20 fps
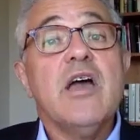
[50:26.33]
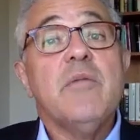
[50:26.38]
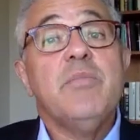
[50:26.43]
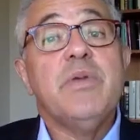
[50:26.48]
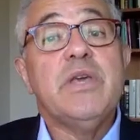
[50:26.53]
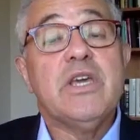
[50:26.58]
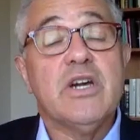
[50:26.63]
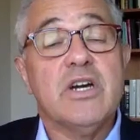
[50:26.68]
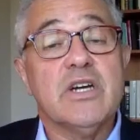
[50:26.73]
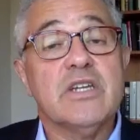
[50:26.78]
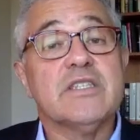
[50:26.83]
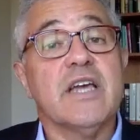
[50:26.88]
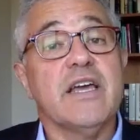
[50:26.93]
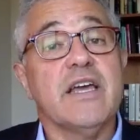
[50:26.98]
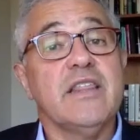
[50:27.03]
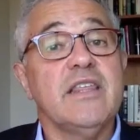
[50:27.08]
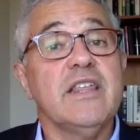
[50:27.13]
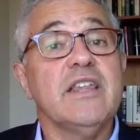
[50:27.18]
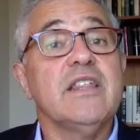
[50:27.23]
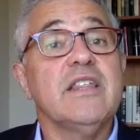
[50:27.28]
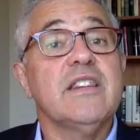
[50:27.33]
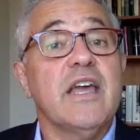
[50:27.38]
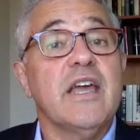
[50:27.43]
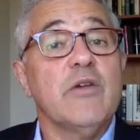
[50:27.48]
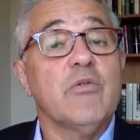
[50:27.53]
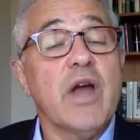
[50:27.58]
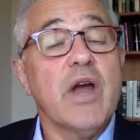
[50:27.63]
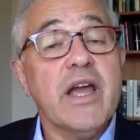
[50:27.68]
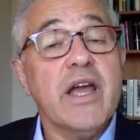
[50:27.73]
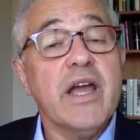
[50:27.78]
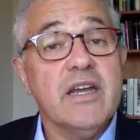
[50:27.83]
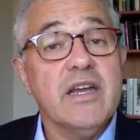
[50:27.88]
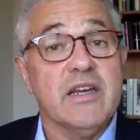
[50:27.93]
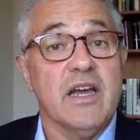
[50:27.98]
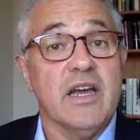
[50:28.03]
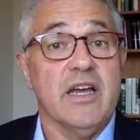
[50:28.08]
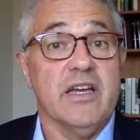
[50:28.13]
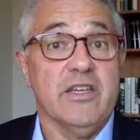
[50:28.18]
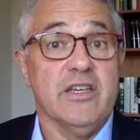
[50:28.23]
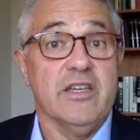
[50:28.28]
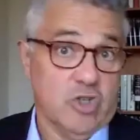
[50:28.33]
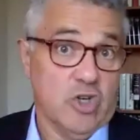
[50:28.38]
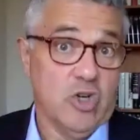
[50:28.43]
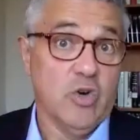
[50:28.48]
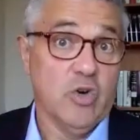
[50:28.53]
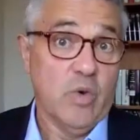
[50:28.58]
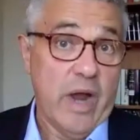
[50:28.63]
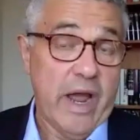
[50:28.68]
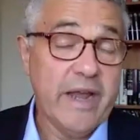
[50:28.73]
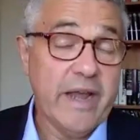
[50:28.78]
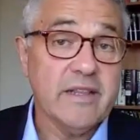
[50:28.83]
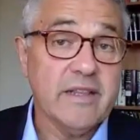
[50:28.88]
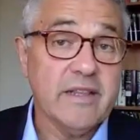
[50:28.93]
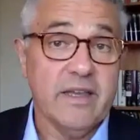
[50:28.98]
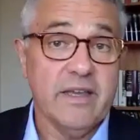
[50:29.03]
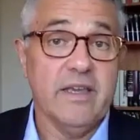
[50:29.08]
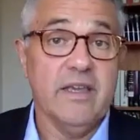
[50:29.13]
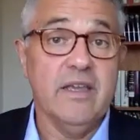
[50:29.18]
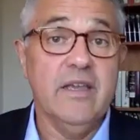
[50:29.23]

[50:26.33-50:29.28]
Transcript: because I think they recognized correctly